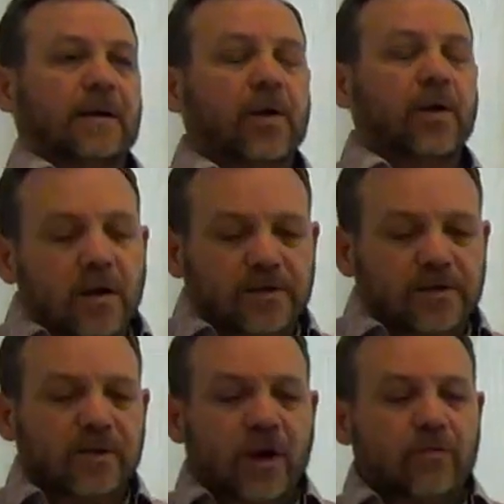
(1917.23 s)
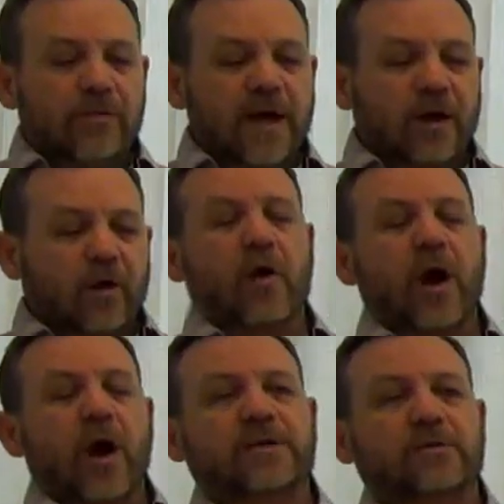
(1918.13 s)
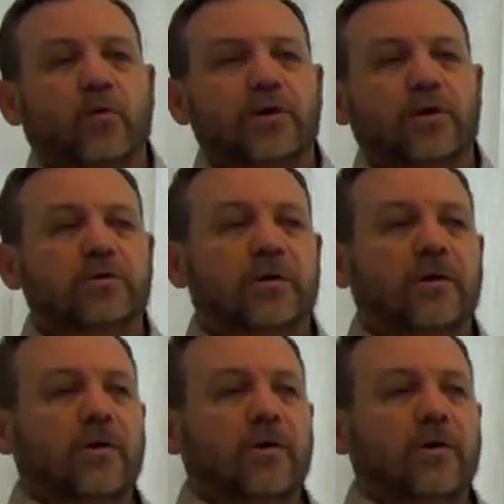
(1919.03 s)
We also know that Christ was